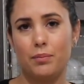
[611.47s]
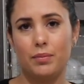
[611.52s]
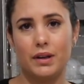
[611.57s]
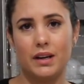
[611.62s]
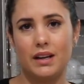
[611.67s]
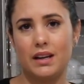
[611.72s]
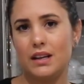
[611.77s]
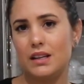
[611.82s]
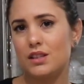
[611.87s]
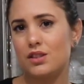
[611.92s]
but
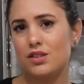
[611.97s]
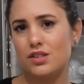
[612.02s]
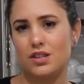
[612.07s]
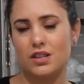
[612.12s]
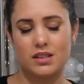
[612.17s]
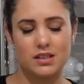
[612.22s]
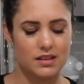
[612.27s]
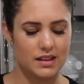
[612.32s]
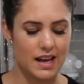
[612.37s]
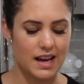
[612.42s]
it is
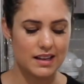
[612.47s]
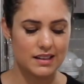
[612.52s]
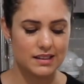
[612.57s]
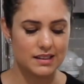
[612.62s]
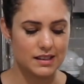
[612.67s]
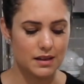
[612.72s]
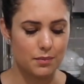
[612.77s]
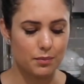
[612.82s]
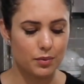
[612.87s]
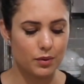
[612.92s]
just that
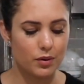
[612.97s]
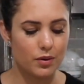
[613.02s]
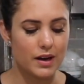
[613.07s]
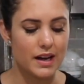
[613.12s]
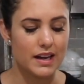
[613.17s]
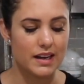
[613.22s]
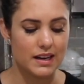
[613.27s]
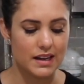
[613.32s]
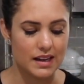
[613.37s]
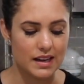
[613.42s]
simple
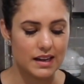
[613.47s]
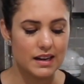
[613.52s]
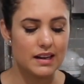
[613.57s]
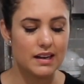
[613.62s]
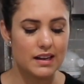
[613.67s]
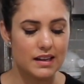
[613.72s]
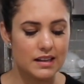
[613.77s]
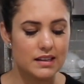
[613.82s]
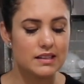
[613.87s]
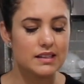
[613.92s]
and
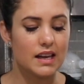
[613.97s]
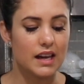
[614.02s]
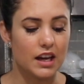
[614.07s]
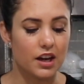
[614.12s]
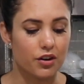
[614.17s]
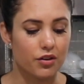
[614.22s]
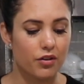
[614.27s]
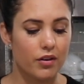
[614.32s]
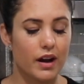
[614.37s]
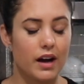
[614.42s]
it is a
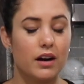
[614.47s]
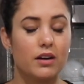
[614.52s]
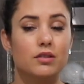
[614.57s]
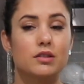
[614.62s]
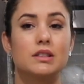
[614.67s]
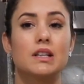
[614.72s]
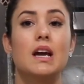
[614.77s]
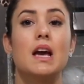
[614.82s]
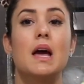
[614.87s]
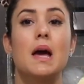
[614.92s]
crowd